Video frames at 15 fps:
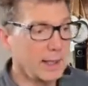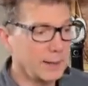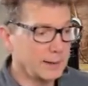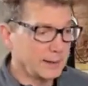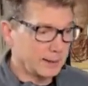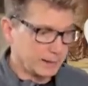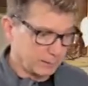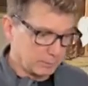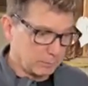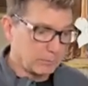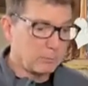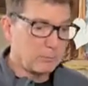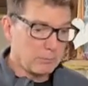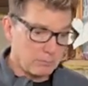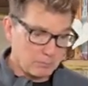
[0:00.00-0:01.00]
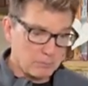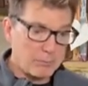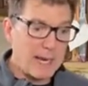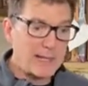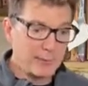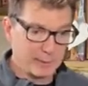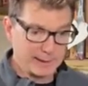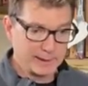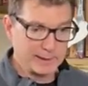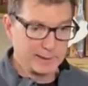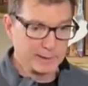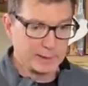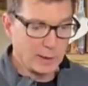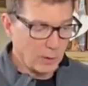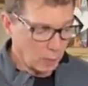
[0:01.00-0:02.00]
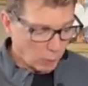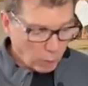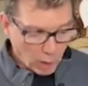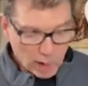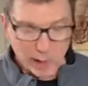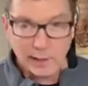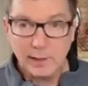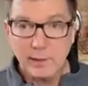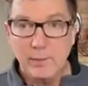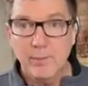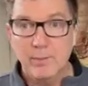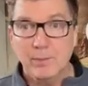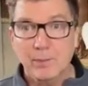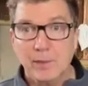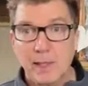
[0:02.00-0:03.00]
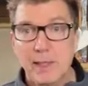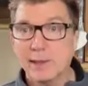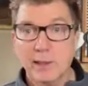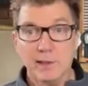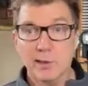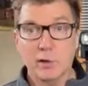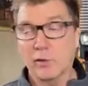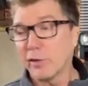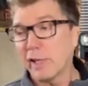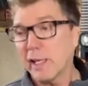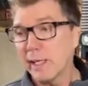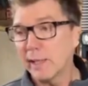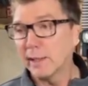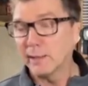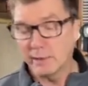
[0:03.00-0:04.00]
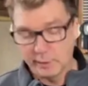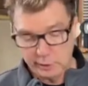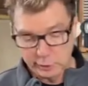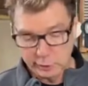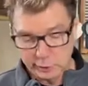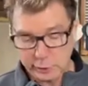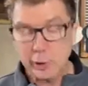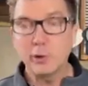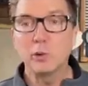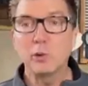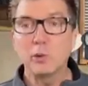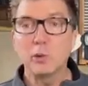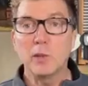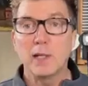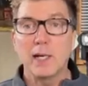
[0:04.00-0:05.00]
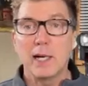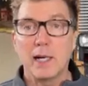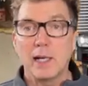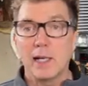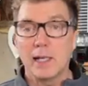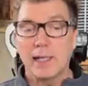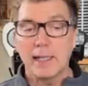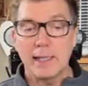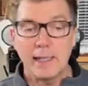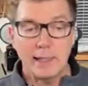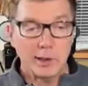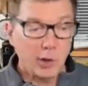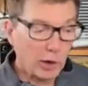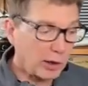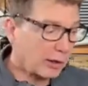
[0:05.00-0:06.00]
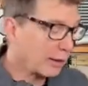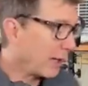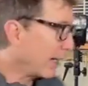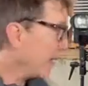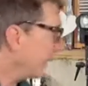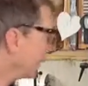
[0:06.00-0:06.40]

is many reasons. One, it doesn't overheat. Two, it no longer